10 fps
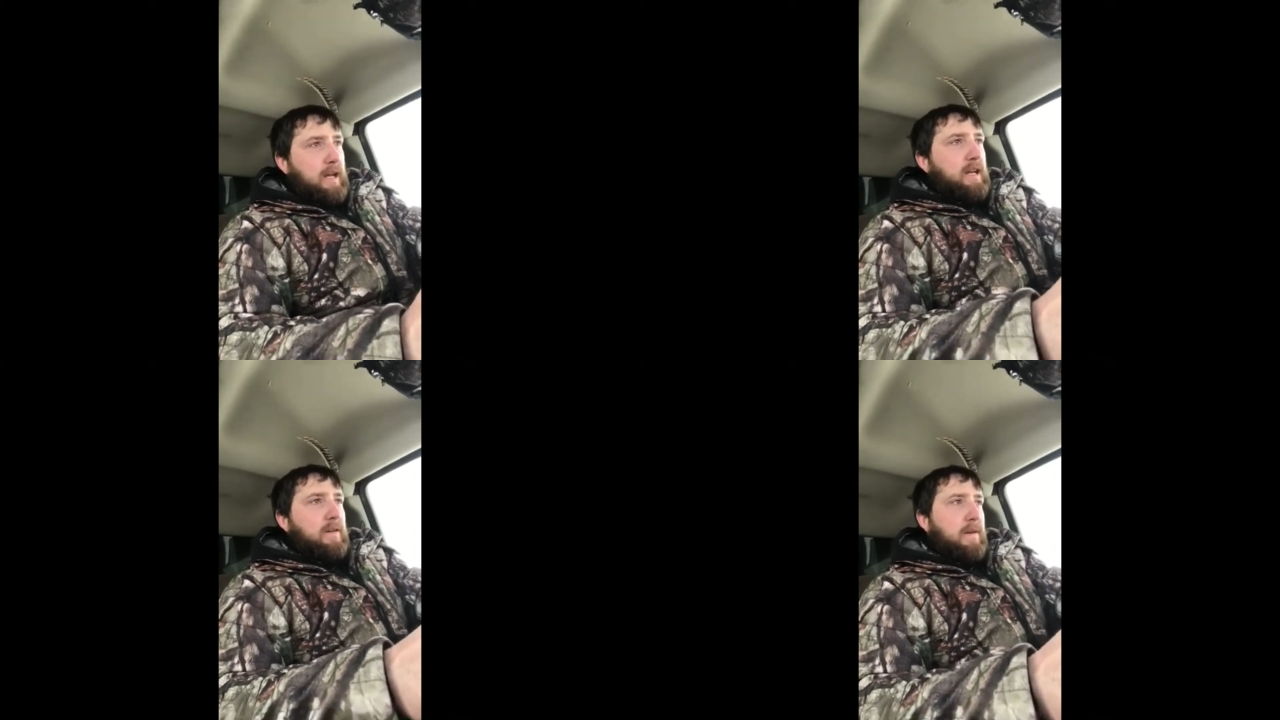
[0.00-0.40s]

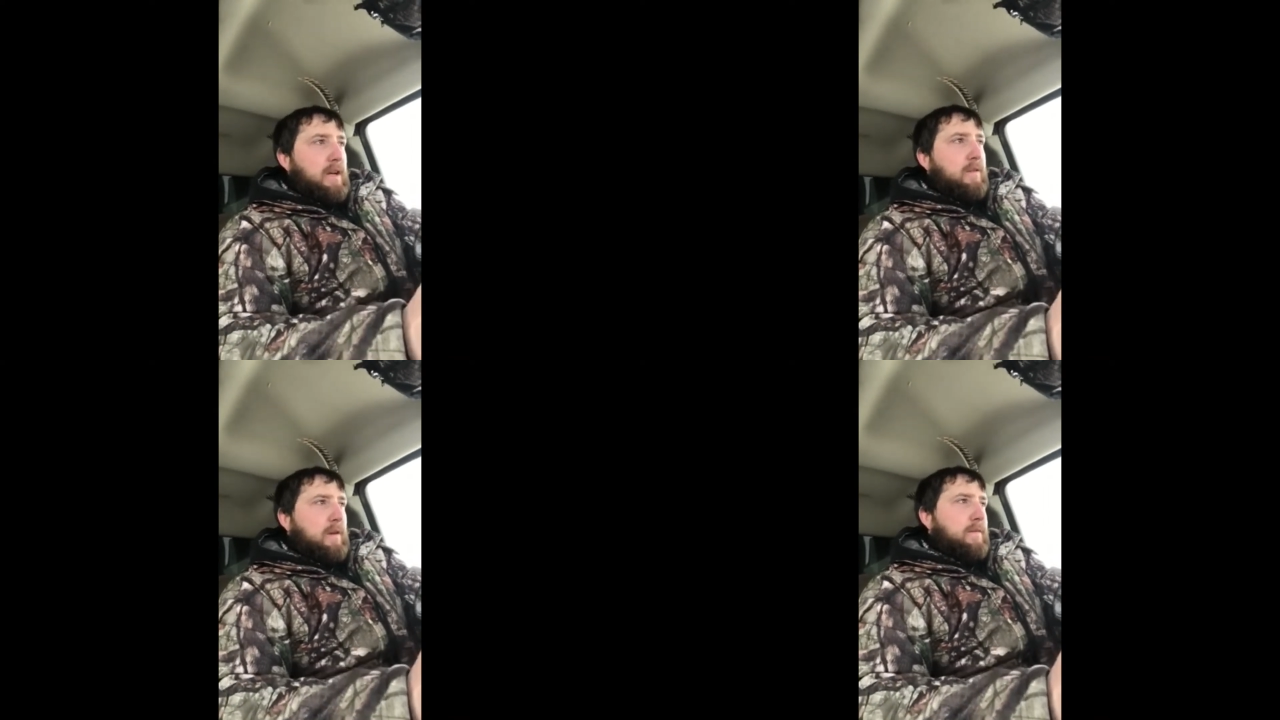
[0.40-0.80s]
I kind of
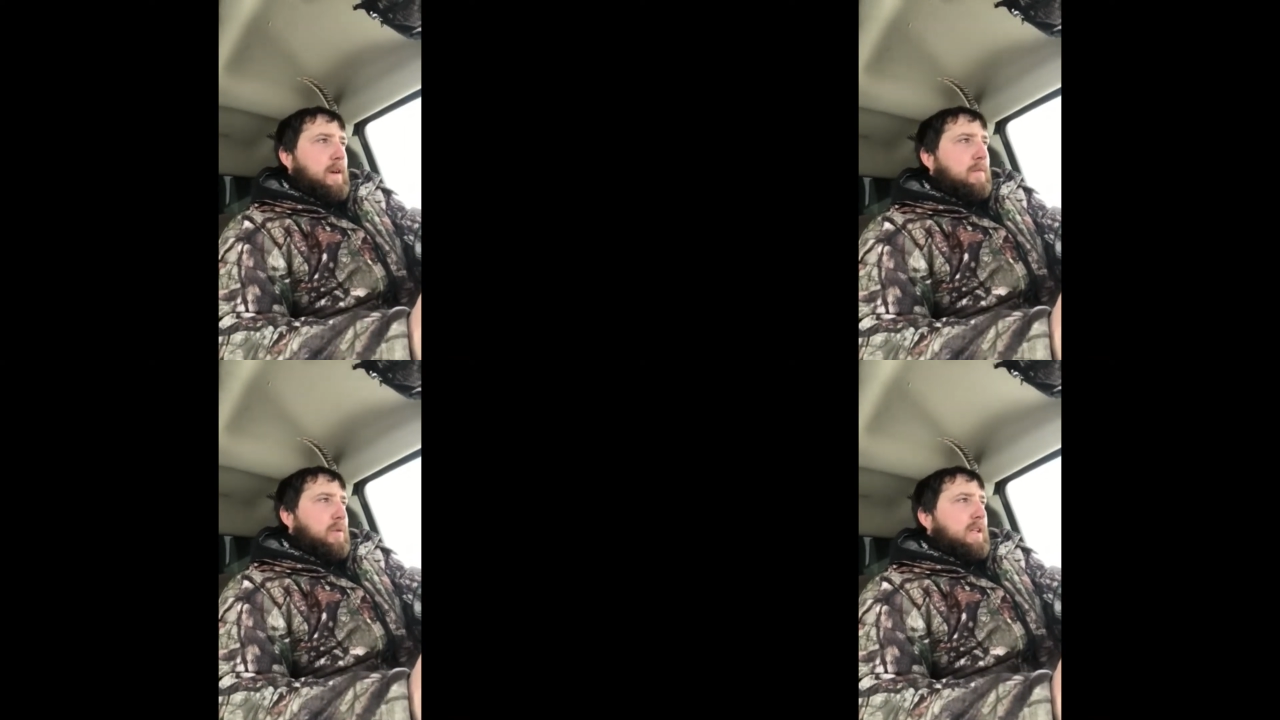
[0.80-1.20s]
figured if I
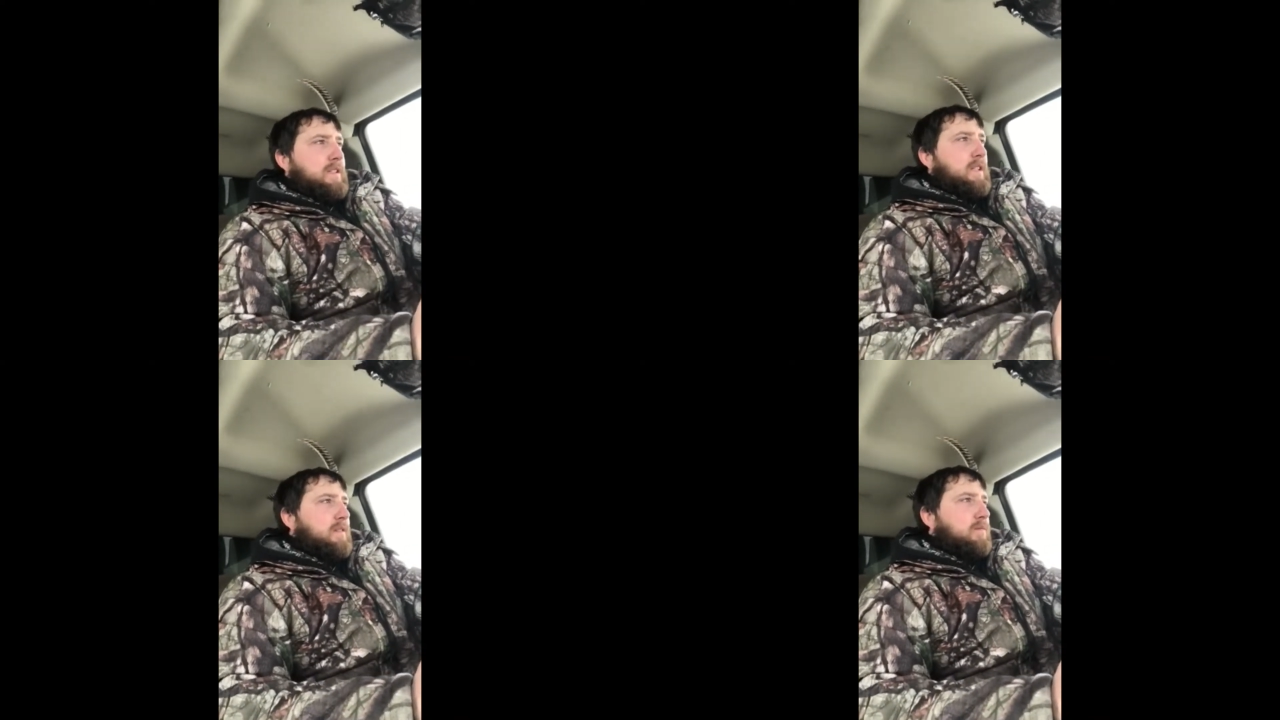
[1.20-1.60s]
find a
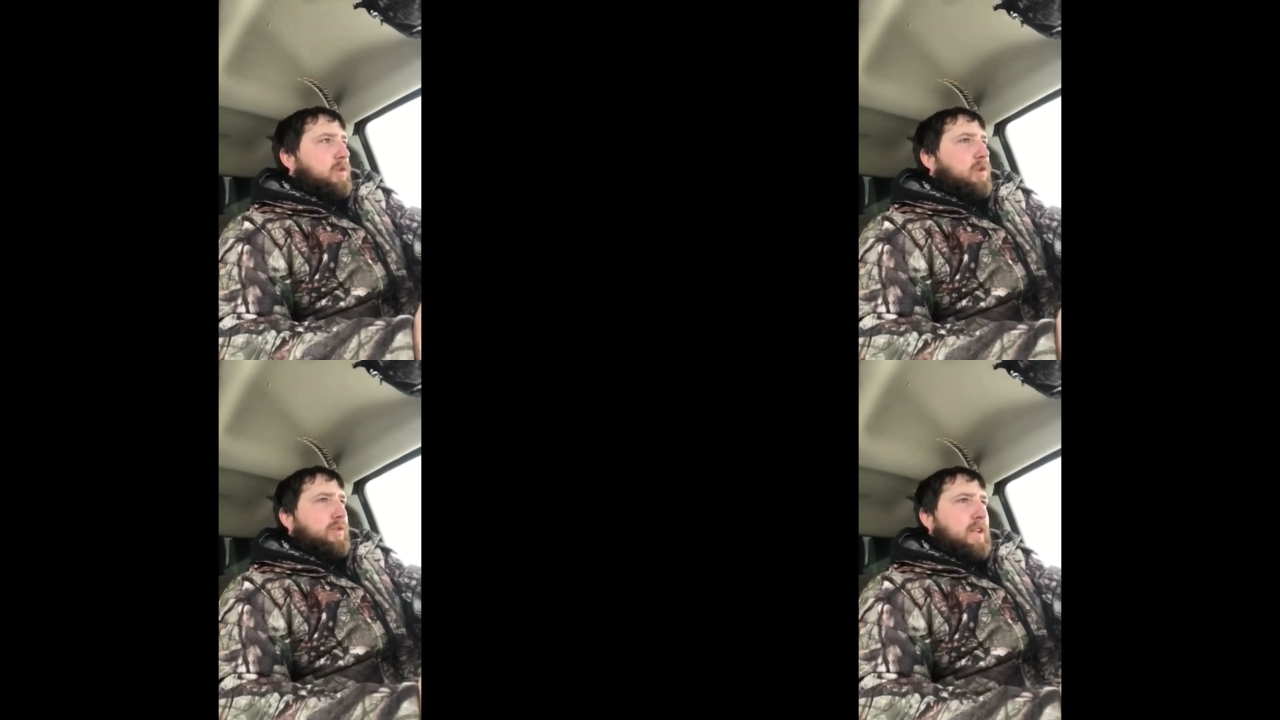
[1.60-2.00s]
place that
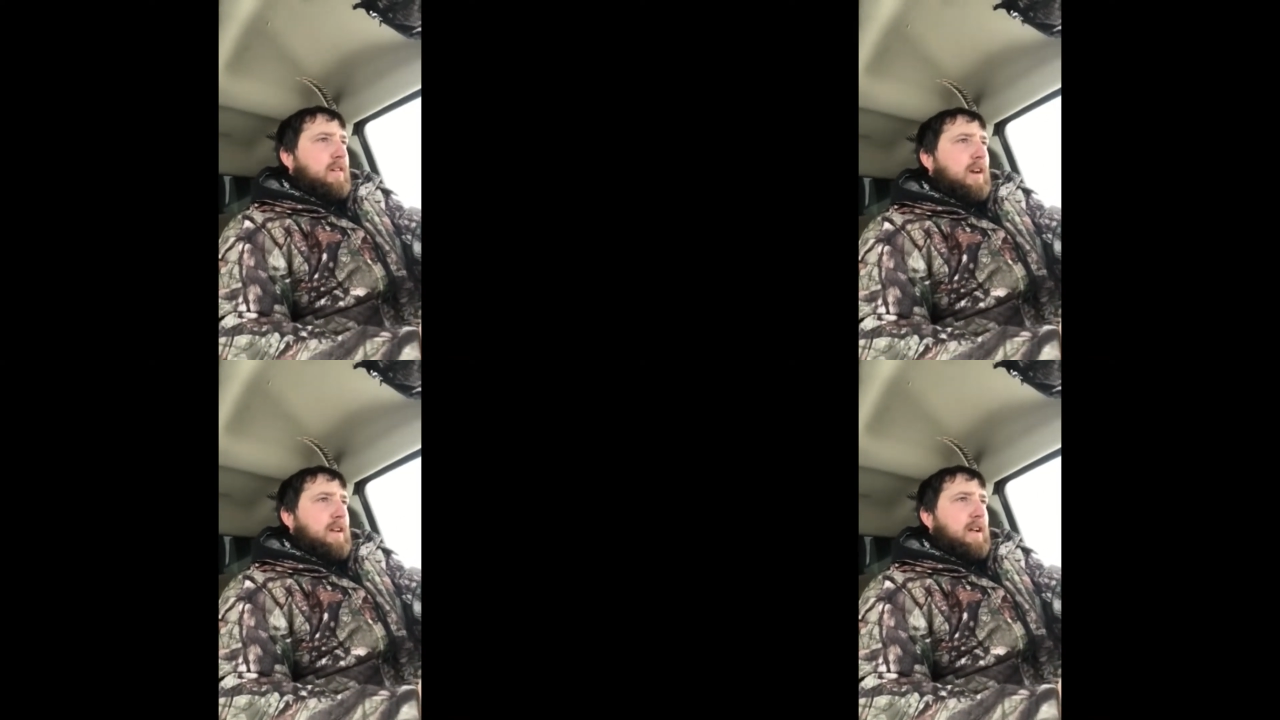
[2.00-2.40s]
will hold
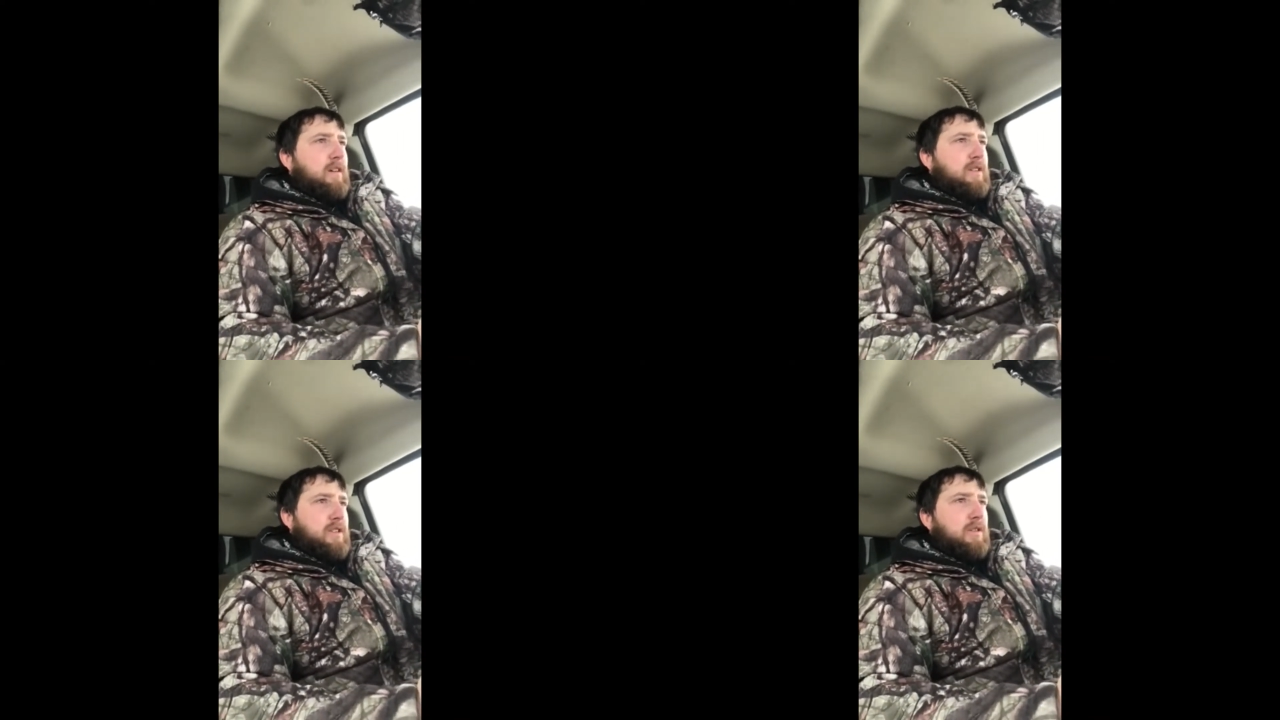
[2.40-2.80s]
deer right
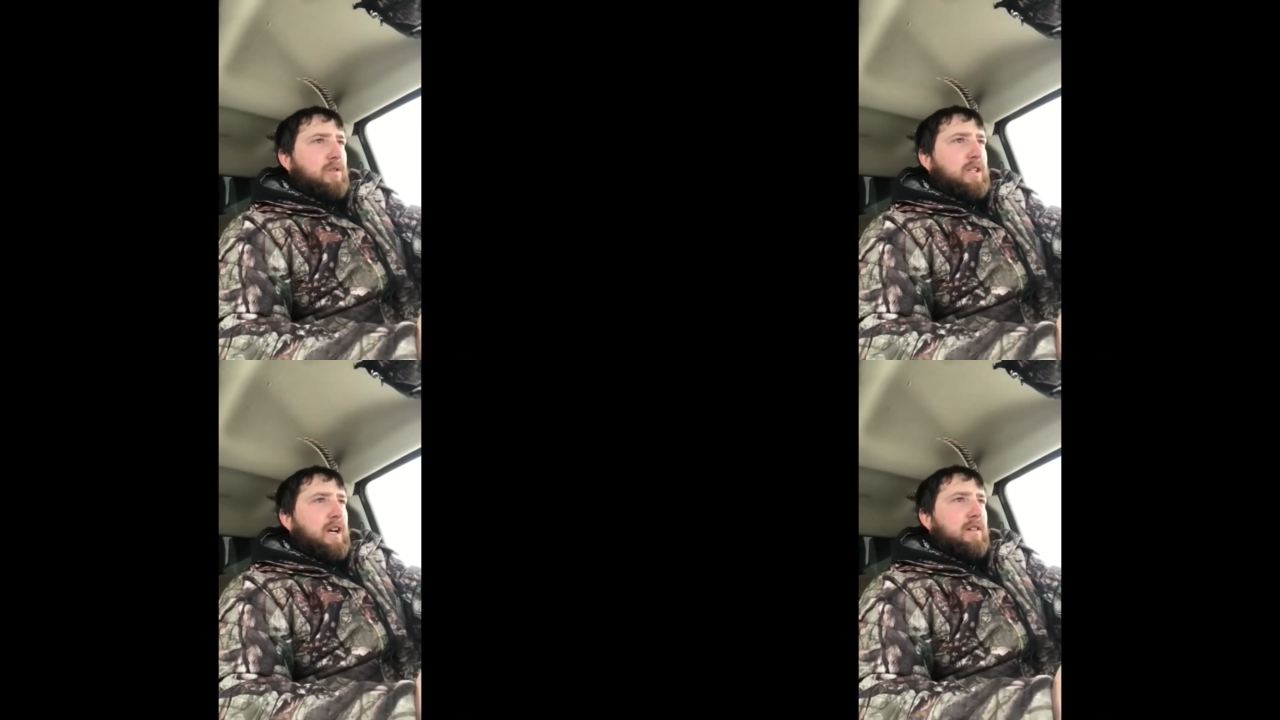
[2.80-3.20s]
now, it should
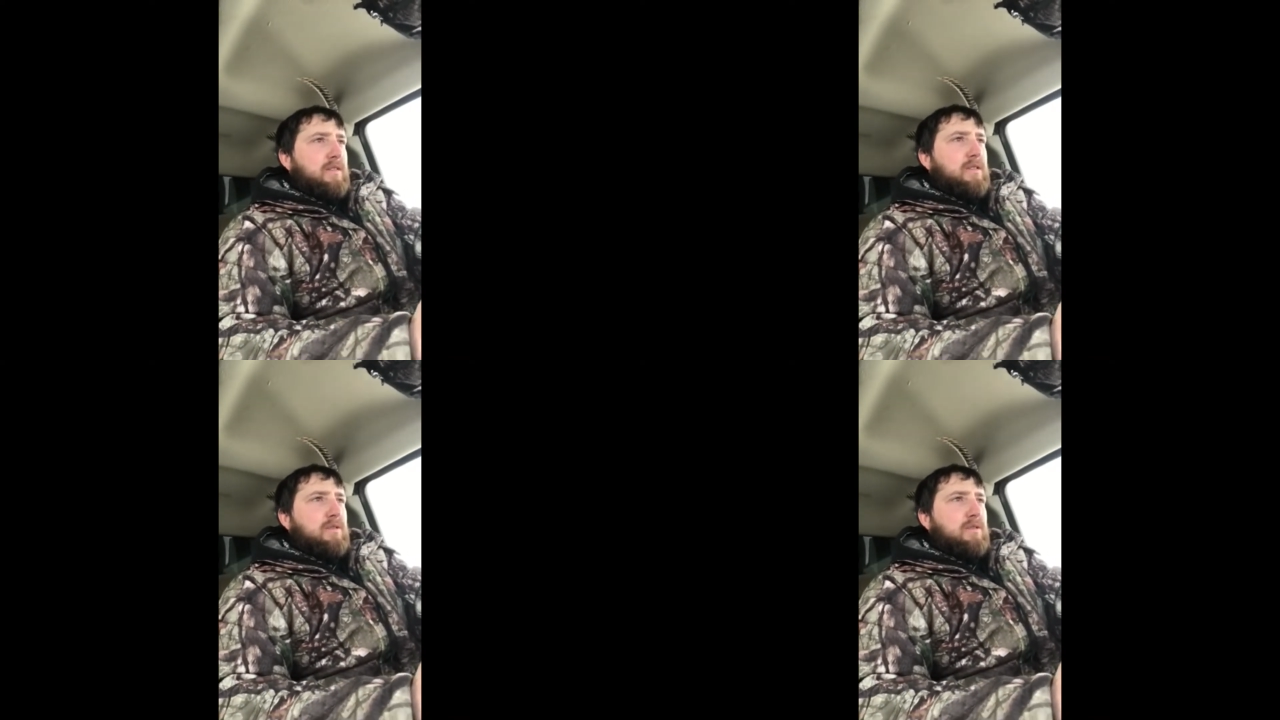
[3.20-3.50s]
hold coyotes too.